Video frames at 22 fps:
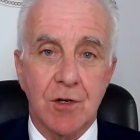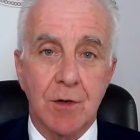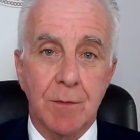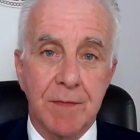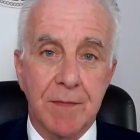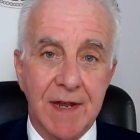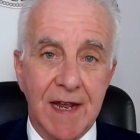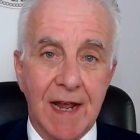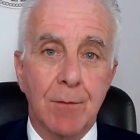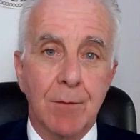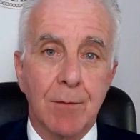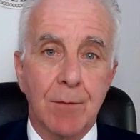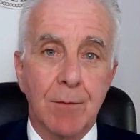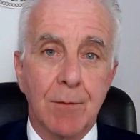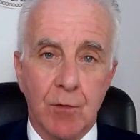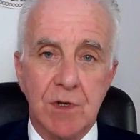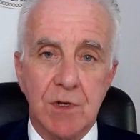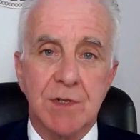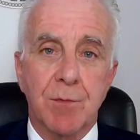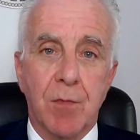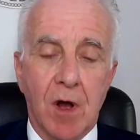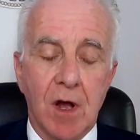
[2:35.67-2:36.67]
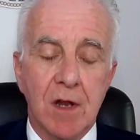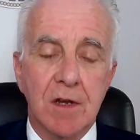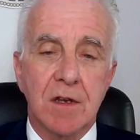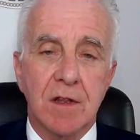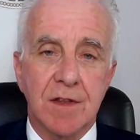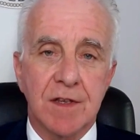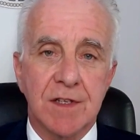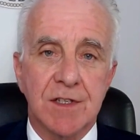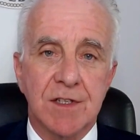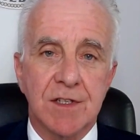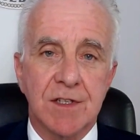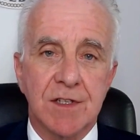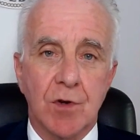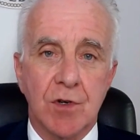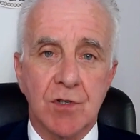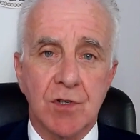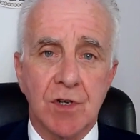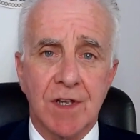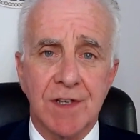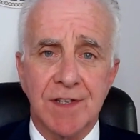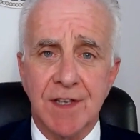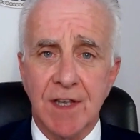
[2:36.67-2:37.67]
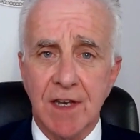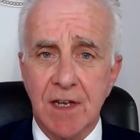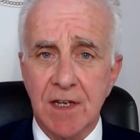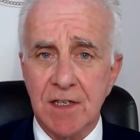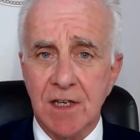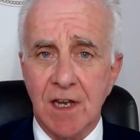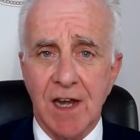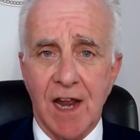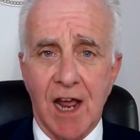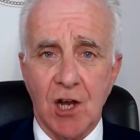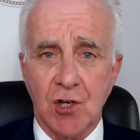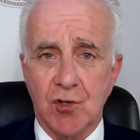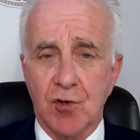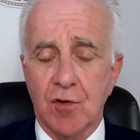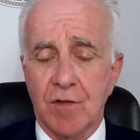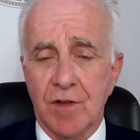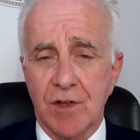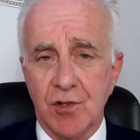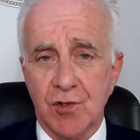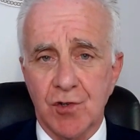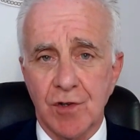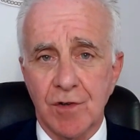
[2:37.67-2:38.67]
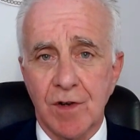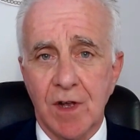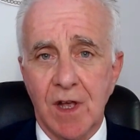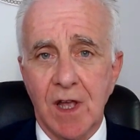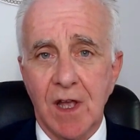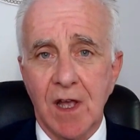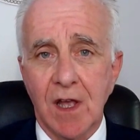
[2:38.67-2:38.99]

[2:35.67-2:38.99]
to be able to respond to this situation, because it is a national issue.